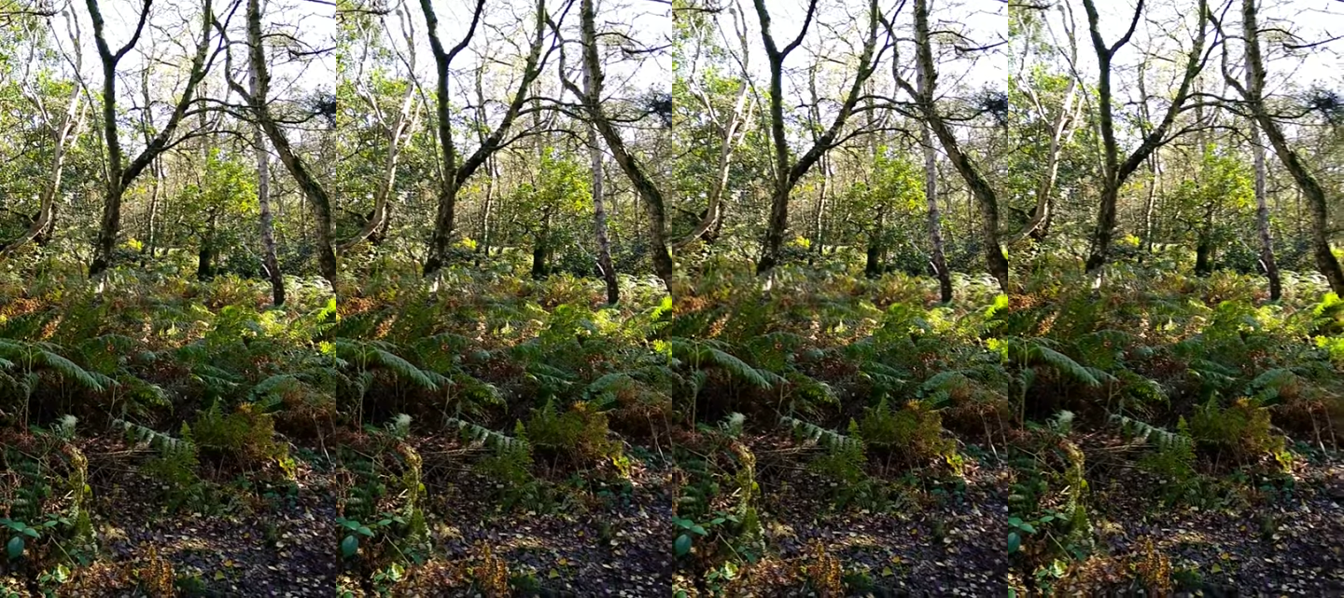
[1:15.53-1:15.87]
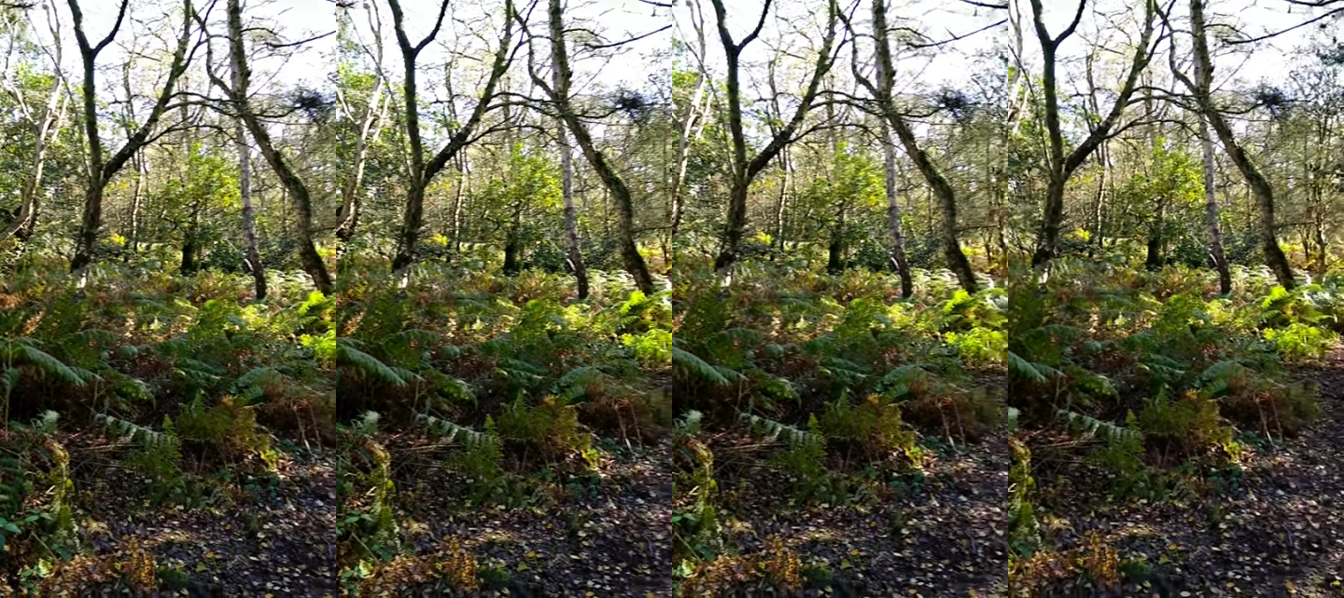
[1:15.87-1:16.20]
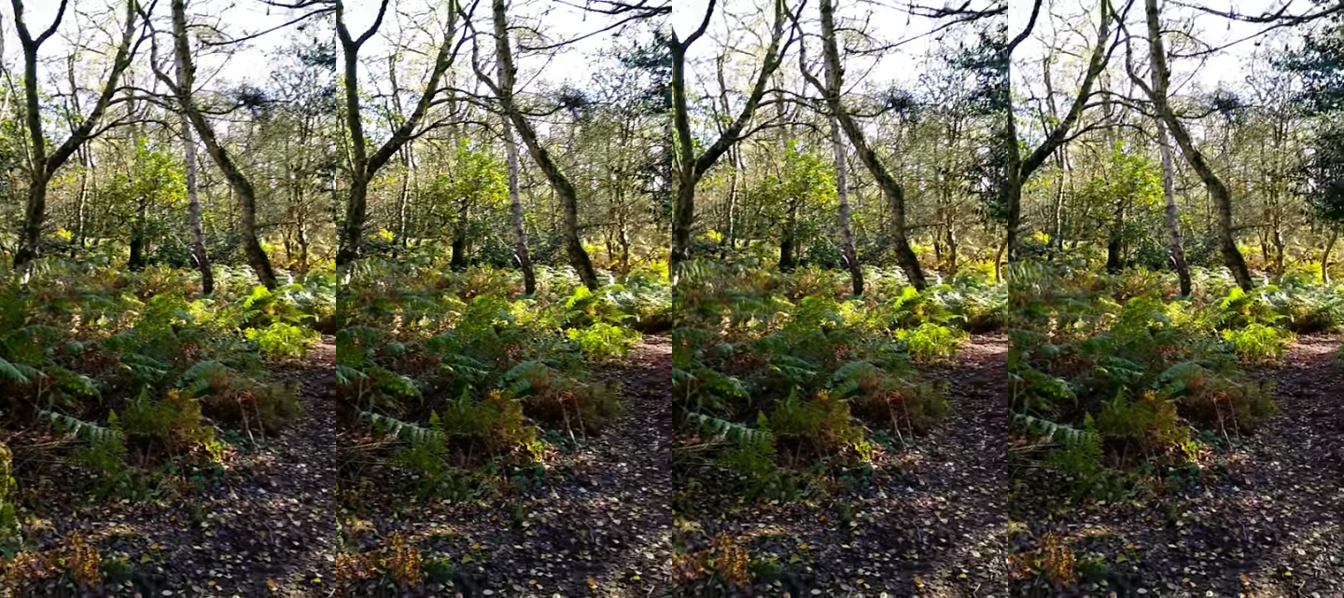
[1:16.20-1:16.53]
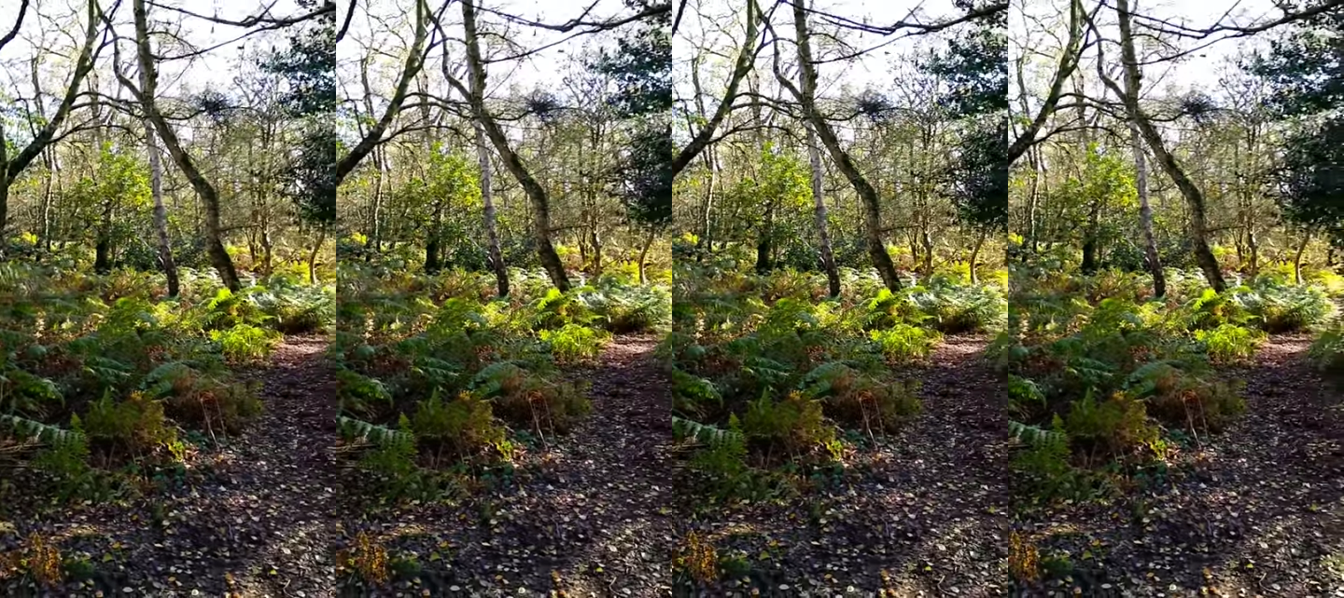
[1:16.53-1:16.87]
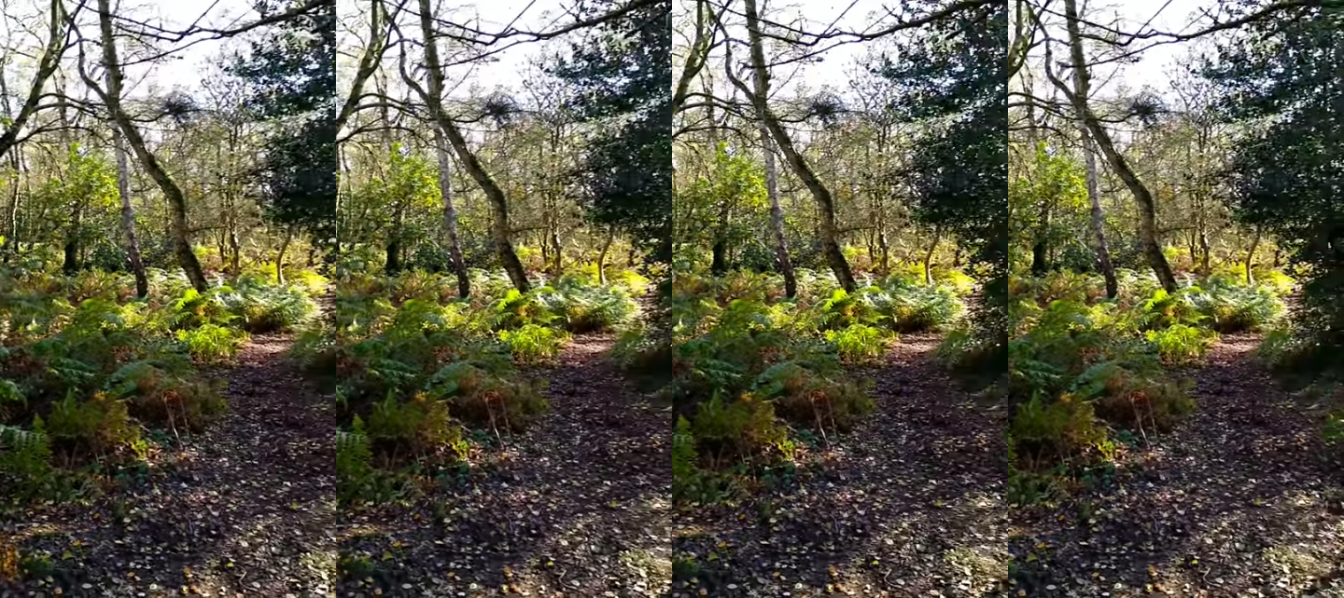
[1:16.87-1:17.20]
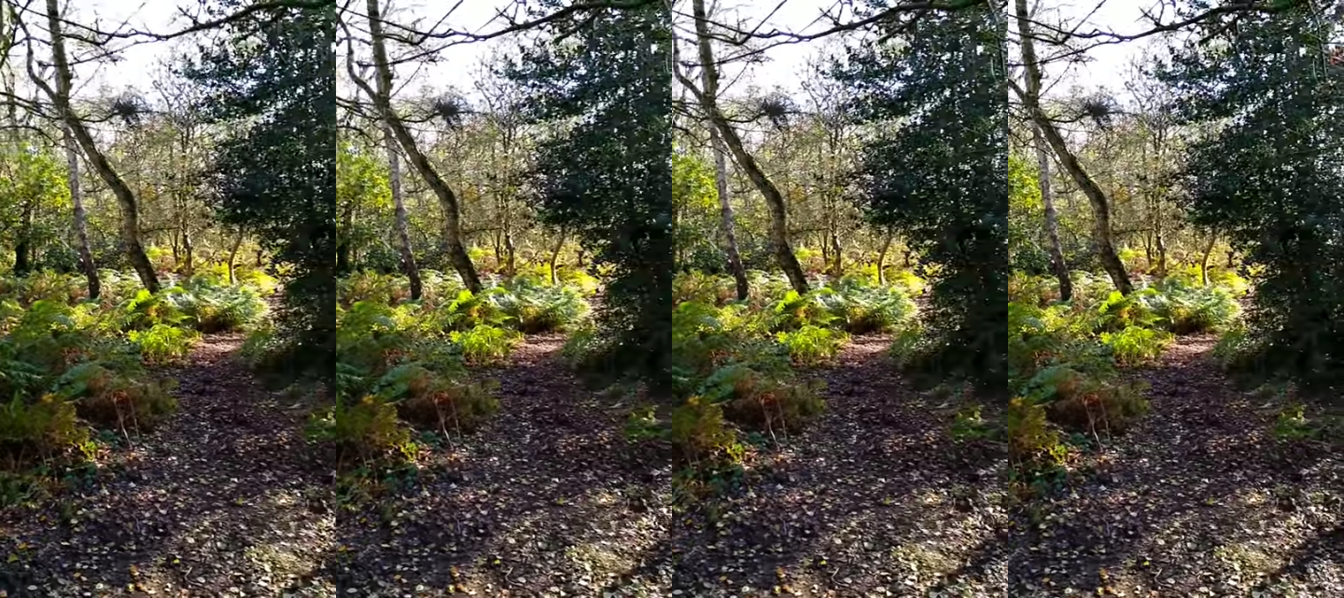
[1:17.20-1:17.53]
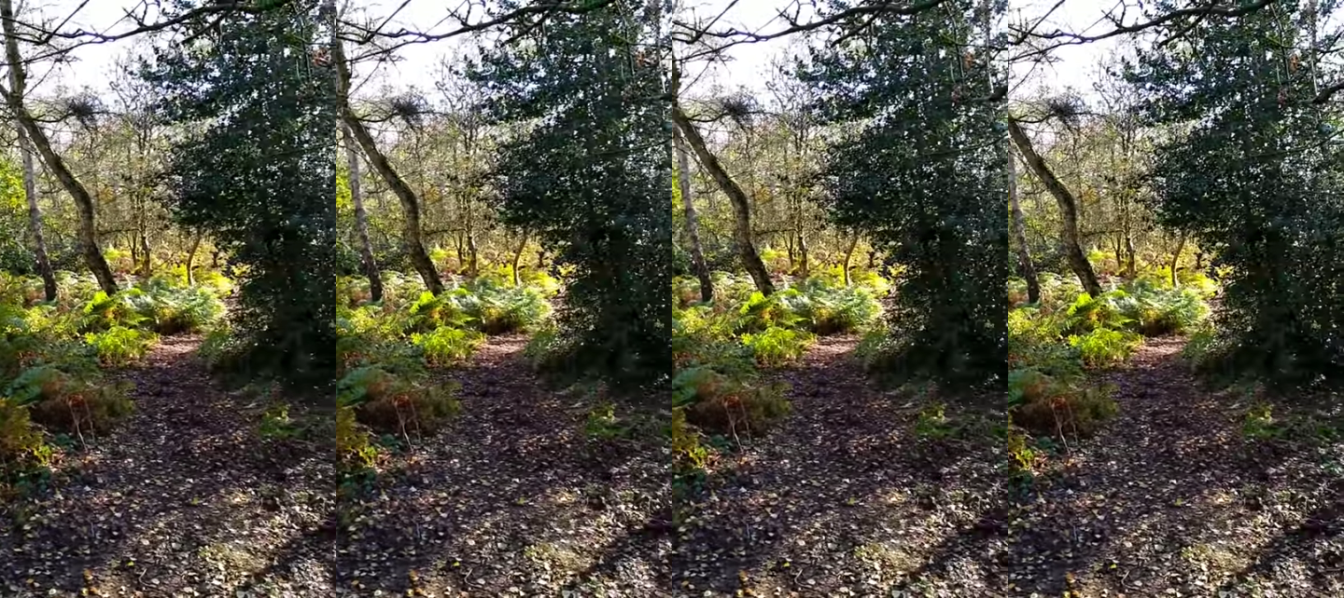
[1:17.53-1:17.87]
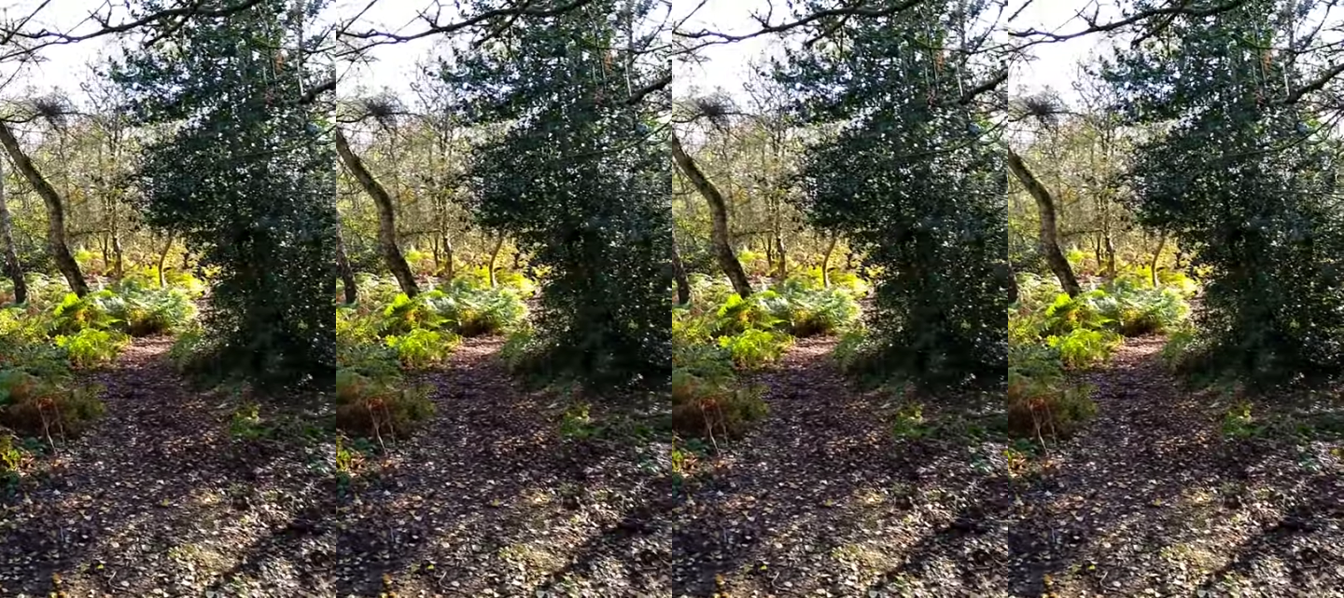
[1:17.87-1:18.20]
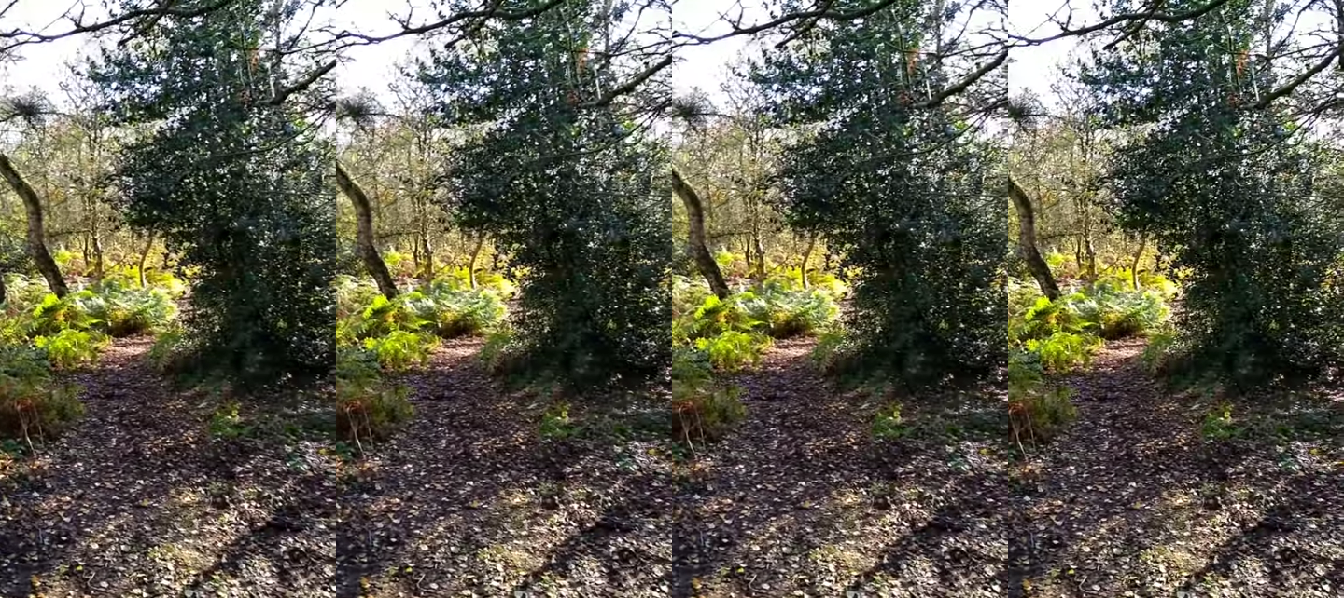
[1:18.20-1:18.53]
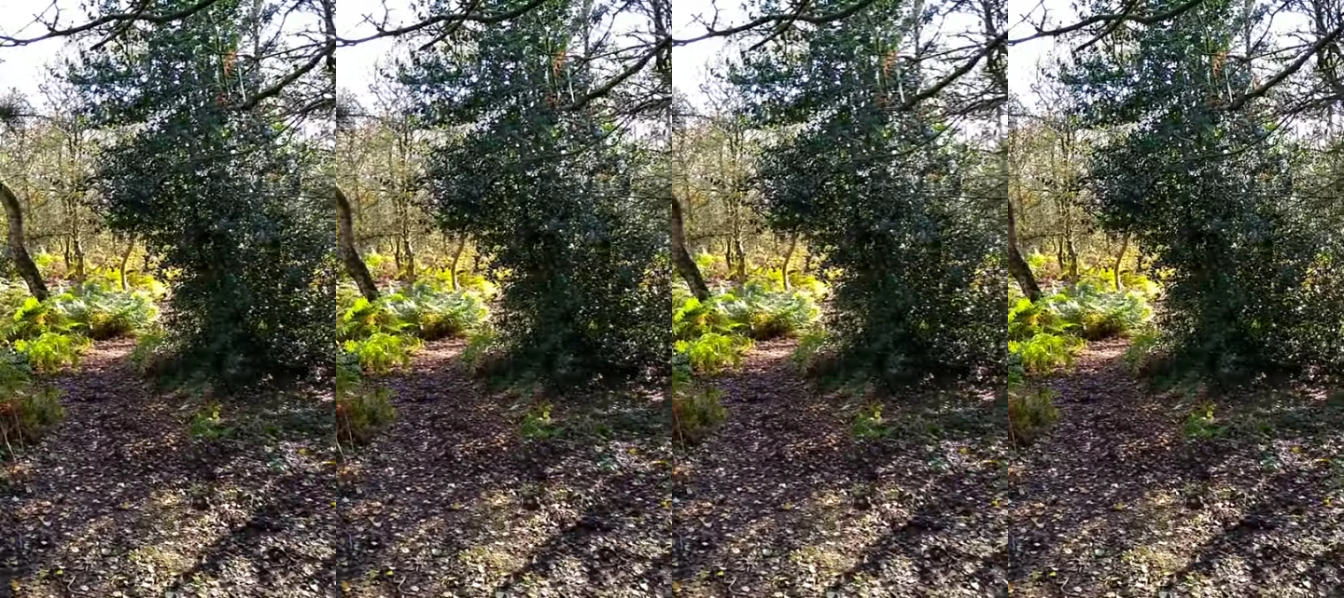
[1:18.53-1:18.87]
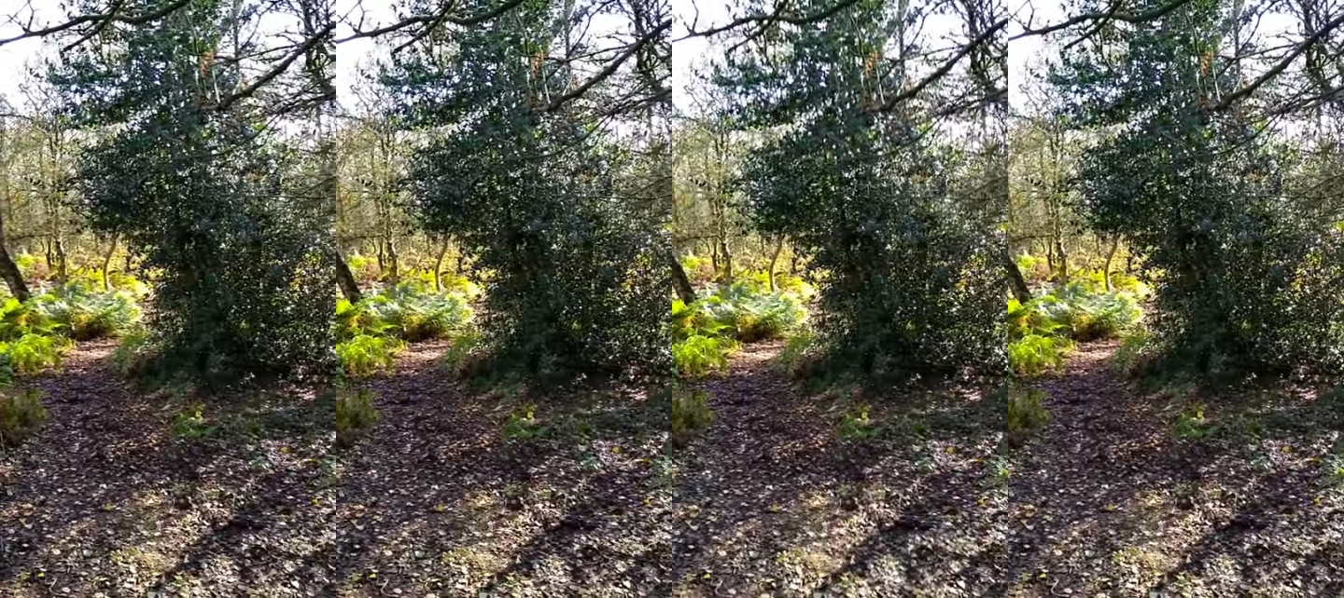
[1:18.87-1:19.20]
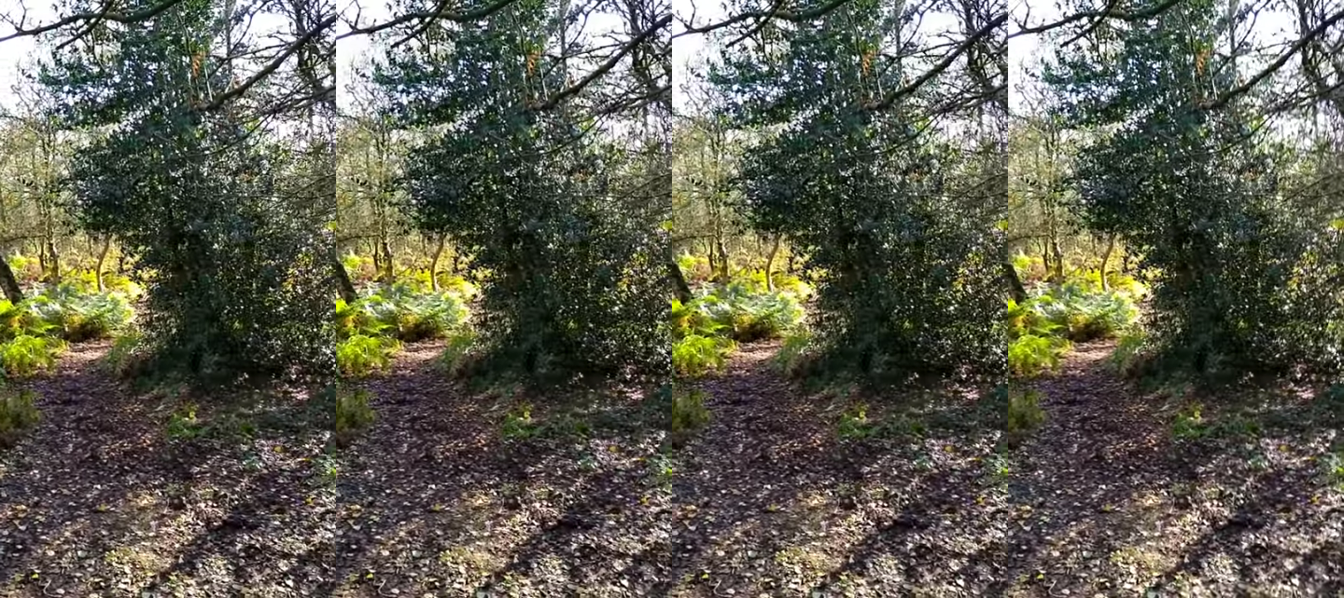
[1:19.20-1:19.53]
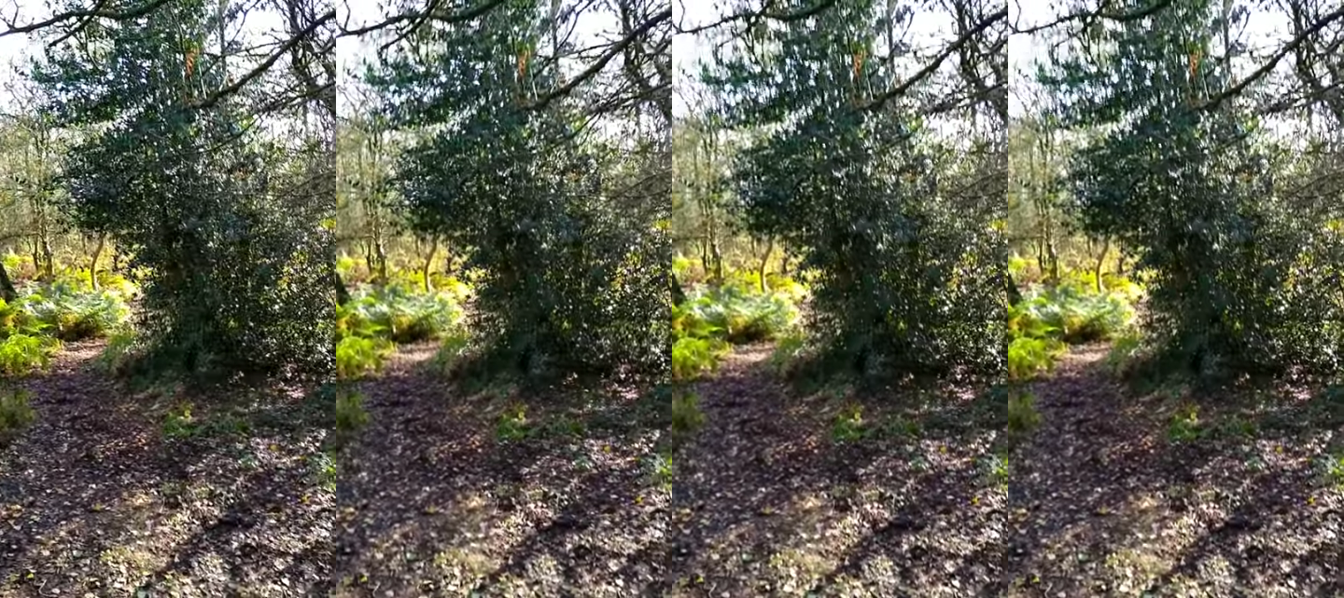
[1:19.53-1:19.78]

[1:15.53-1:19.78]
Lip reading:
Nobody's mouth can be seen.